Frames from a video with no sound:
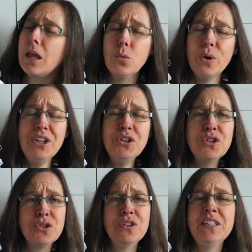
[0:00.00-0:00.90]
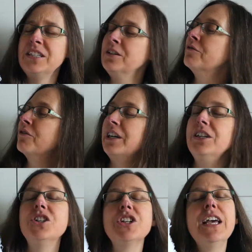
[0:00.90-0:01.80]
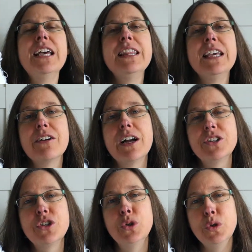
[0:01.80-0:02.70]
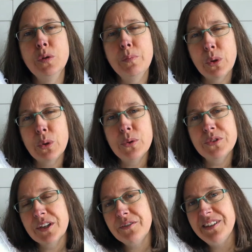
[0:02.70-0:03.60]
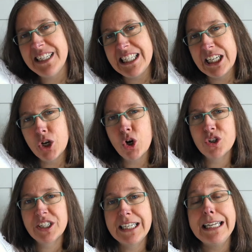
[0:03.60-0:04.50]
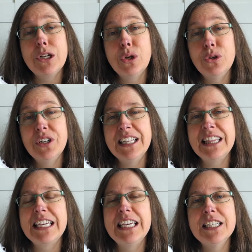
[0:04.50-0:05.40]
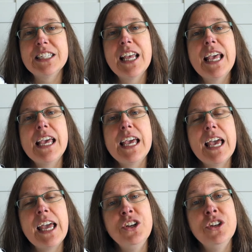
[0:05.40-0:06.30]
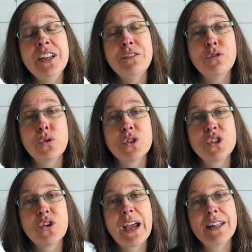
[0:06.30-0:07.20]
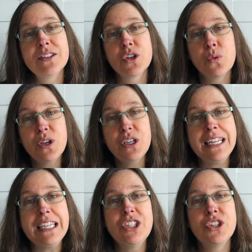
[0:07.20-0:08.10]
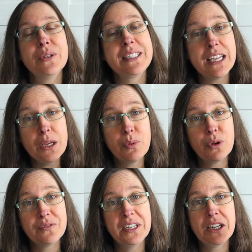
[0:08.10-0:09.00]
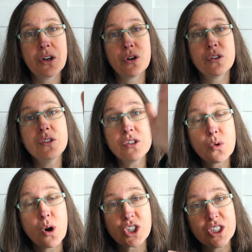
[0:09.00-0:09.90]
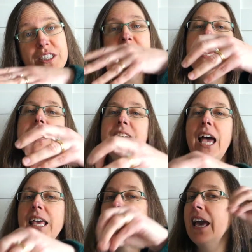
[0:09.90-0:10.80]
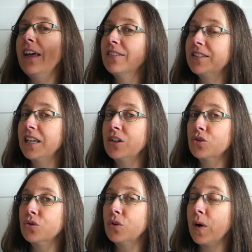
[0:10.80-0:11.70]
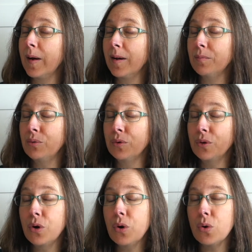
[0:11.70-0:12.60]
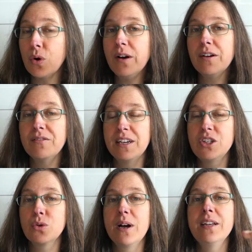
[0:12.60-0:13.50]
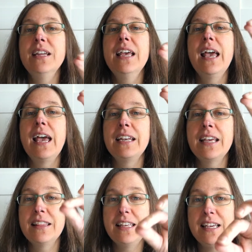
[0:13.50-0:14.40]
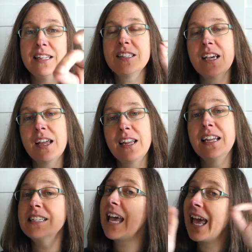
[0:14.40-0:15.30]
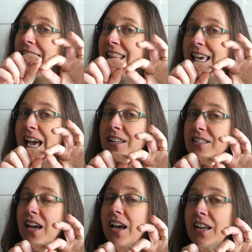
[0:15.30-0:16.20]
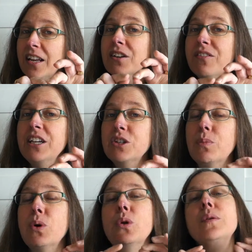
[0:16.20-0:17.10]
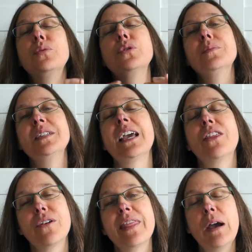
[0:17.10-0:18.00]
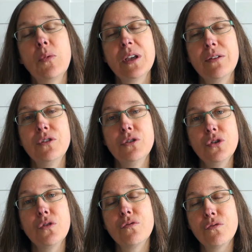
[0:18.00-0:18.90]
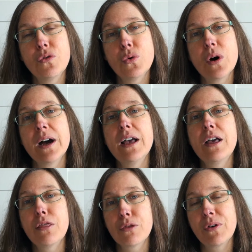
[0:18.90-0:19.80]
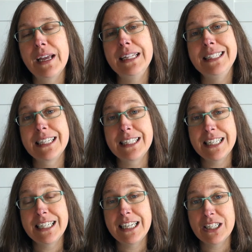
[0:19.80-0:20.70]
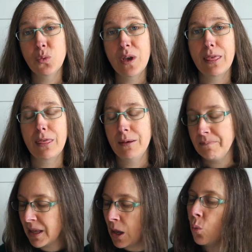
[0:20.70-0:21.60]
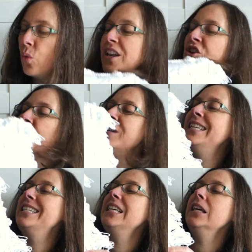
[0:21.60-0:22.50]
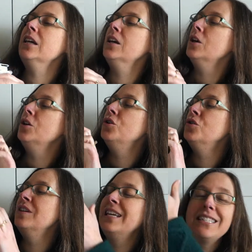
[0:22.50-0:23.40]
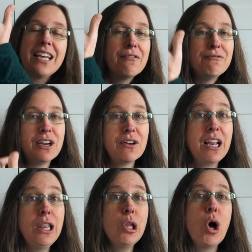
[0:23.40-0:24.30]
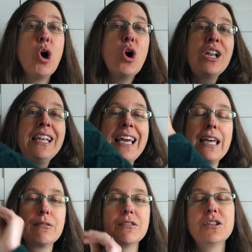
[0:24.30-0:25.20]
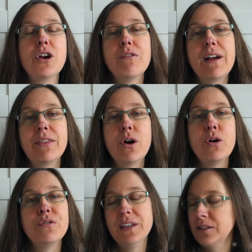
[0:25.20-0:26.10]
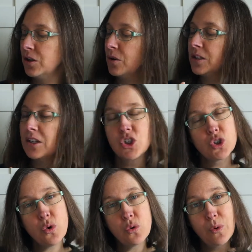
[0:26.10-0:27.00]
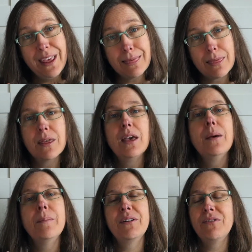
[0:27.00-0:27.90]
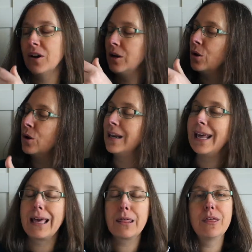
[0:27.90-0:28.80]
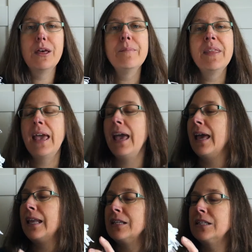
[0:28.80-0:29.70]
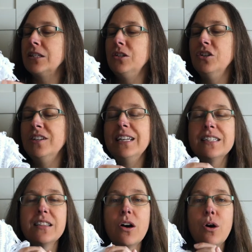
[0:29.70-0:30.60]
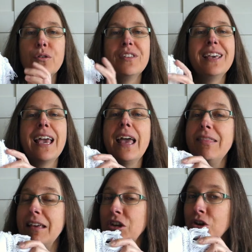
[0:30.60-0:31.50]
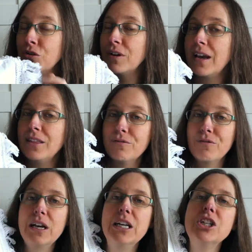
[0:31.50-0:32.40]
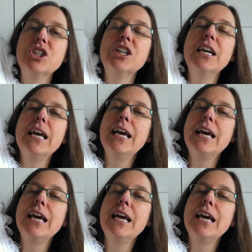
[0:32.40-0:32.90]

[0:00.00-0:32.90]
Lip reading: When you do the knitted fringe, there are 2 balls of knitting cotton included in the kit, and you need 4 strands. So what you need to do is get your ball of knitting cotton, squash it, take out the central cardboard core of each one, and get the inside end and the outside end of each ball and put them together, and that will give you your 4 threads to knit with. When you're knitting, you knit a very long length to go around the whole thing. So it's a short width, but a very long length. And you knit the whole thing, and then you create the fringe.